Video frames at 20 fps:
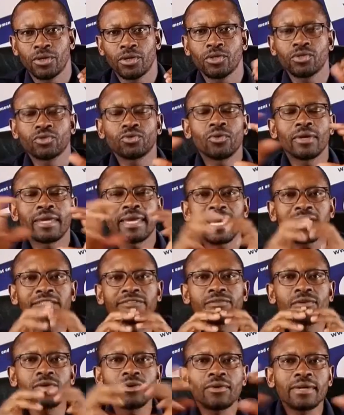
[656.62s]
So cash
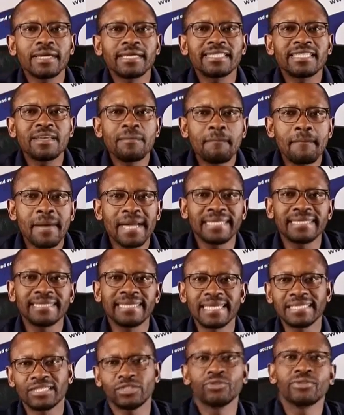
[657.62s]
flow is the money
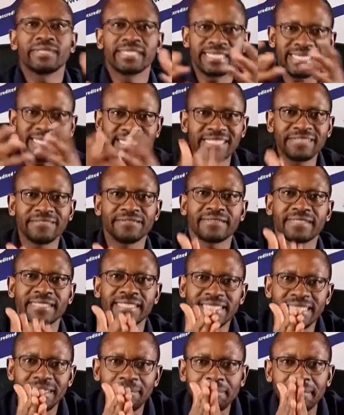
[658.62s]
that you receive
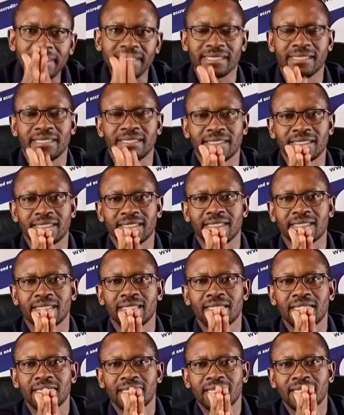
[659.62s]
in the business.
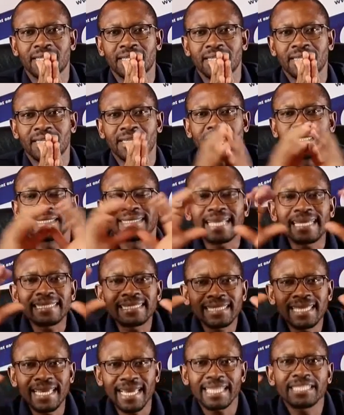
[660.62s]
That's
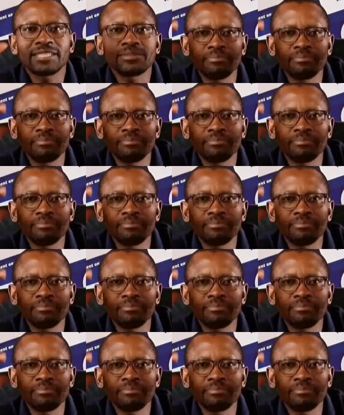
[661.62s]
cash